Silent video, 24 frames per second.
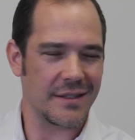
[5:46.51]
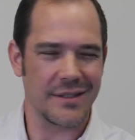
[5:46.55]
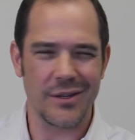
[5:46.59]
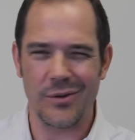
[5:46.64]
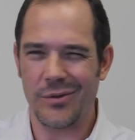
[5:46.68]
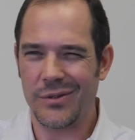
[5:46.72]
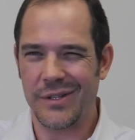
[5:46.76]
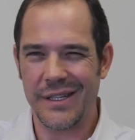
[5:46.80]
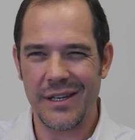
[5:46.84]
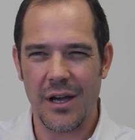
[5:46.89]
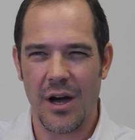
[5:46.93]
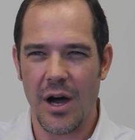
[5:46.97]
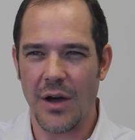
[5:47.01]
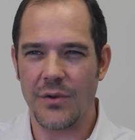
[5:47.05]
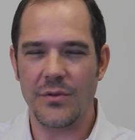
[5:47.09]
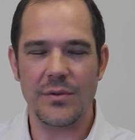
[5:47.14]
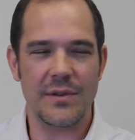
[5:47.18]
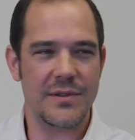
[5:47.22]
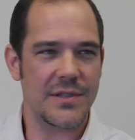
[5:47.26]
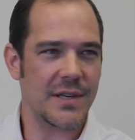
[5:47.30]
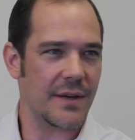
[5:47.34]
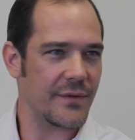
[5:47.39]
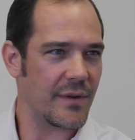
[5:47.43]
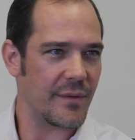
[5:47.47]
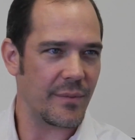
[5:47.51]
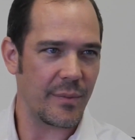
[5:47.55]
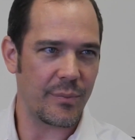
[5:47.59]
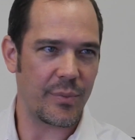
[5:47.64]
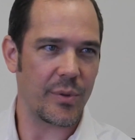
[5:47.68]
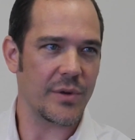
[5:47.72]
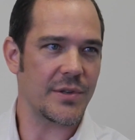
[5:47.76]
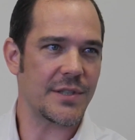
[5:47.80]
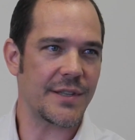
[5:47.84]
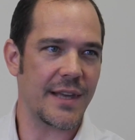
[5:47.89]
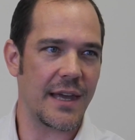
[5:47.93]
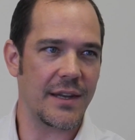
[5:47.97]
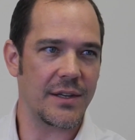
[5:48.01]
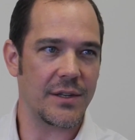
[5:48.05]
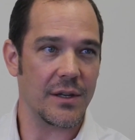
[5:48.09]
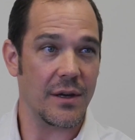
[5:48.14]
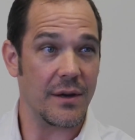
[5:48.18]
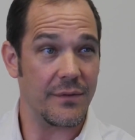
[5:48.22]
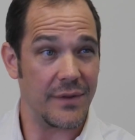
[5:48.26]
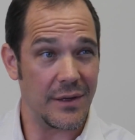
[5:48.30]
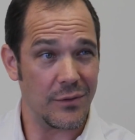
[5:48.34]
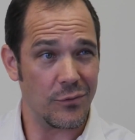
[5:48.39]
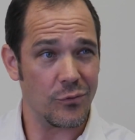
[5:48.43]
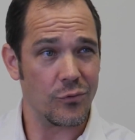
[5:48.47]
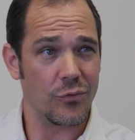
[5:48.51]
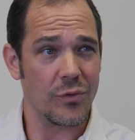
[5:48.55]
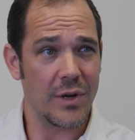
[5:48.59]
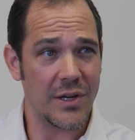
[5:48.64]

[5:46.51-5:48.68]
literally hundreds of a percent of an